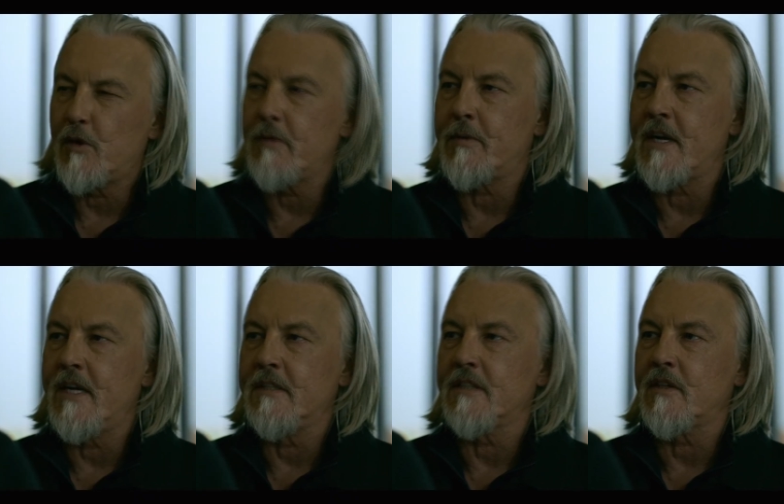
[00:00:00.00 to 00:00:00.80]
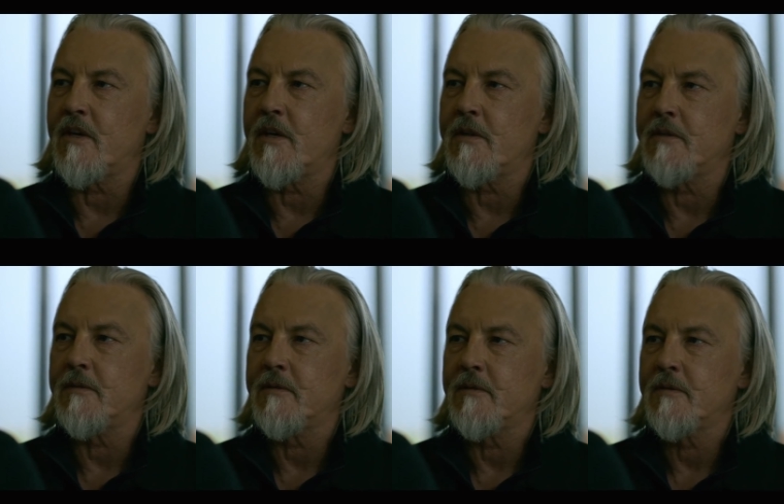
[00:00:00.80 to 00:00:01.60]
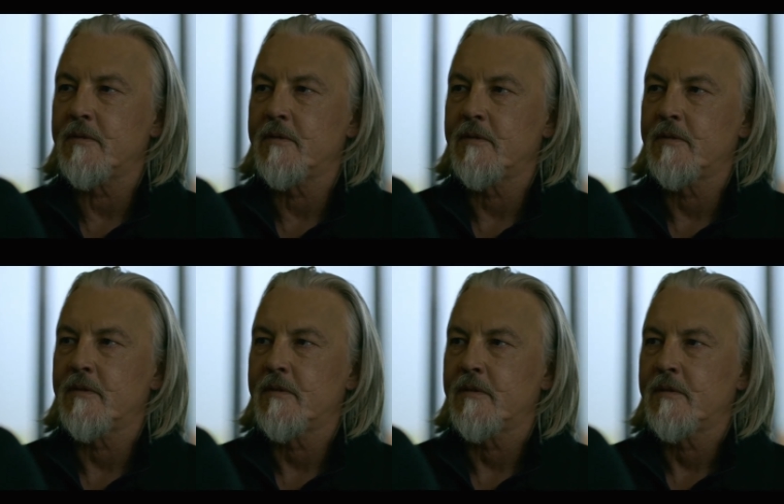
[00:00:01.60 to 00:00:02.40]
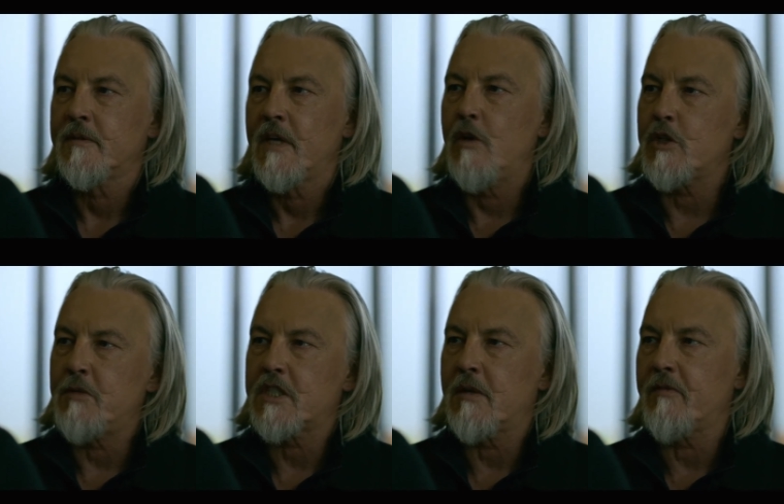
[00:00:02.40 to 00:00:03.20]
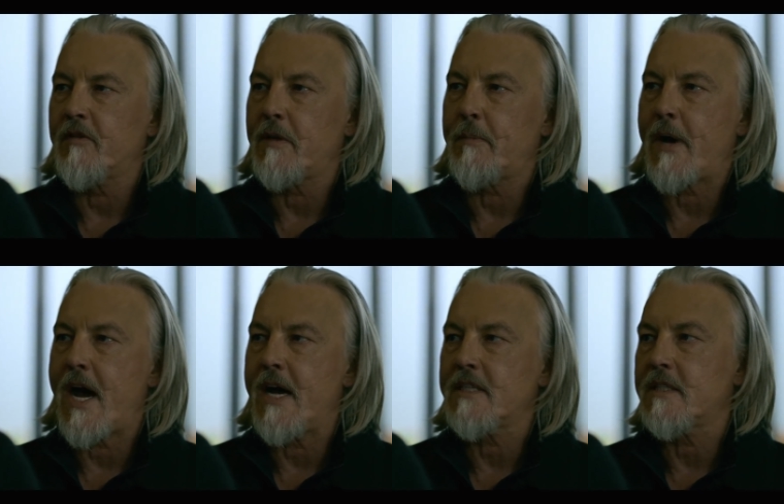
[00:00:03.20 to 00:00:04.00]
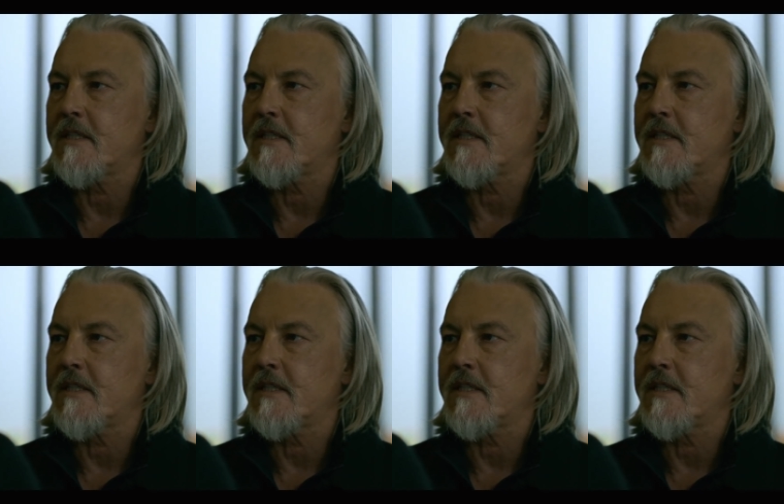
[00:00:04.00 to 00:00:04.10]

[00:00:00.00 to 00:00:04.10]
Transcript: So Vic is working back with him under the pretenses that